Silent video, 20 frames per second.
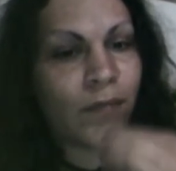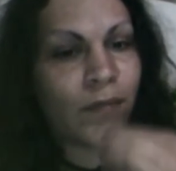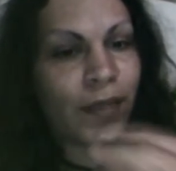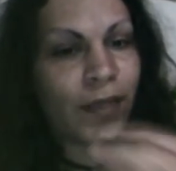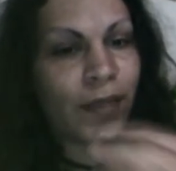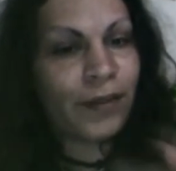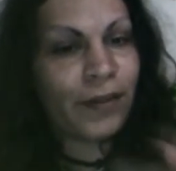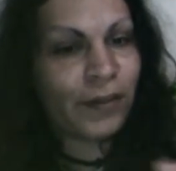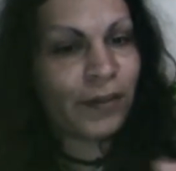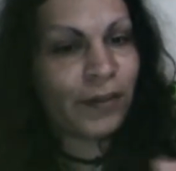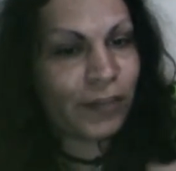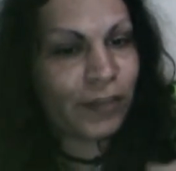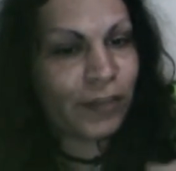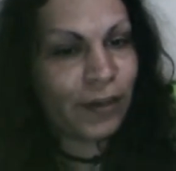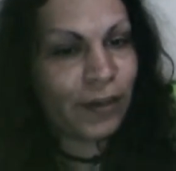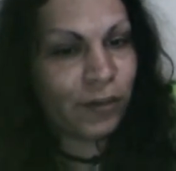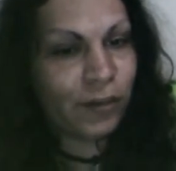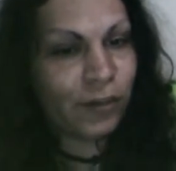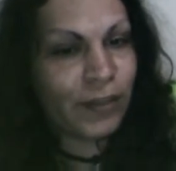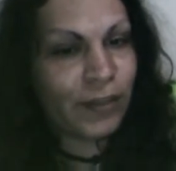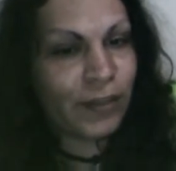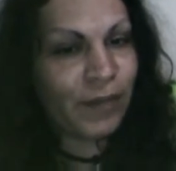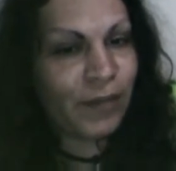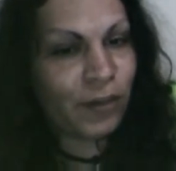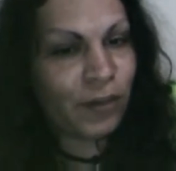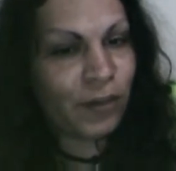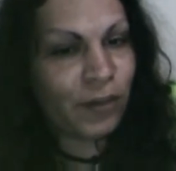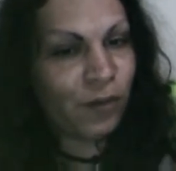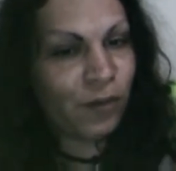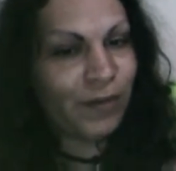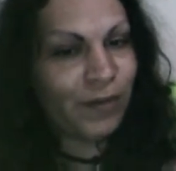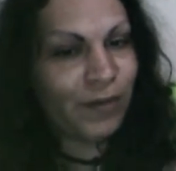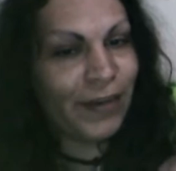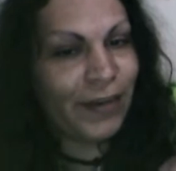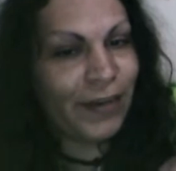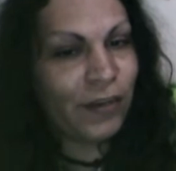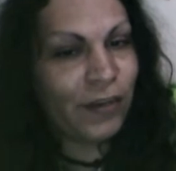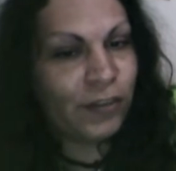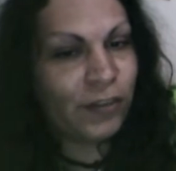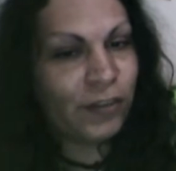And then say condemning human
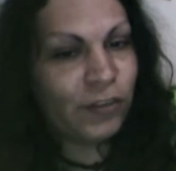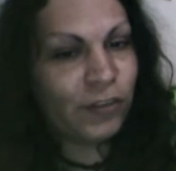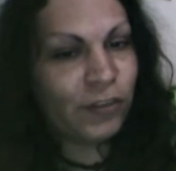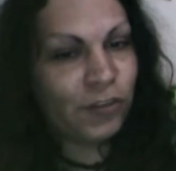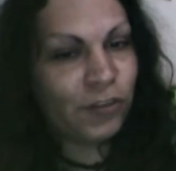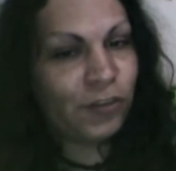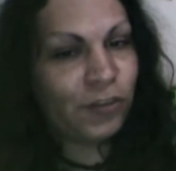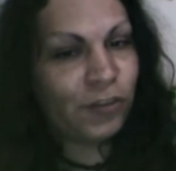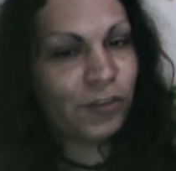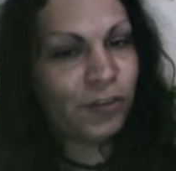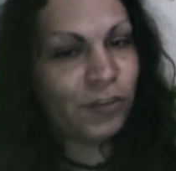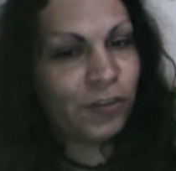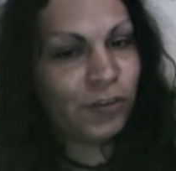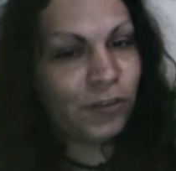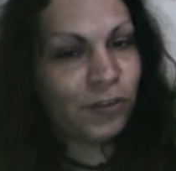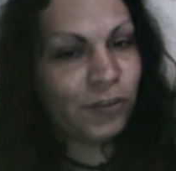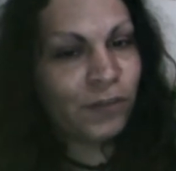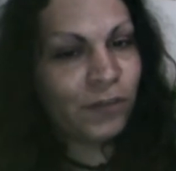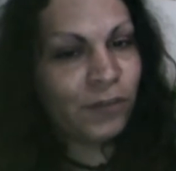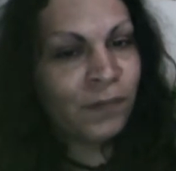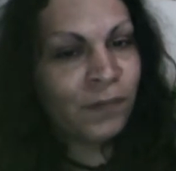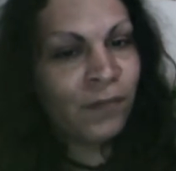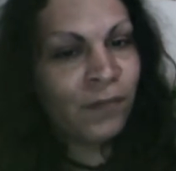leaders, institutions.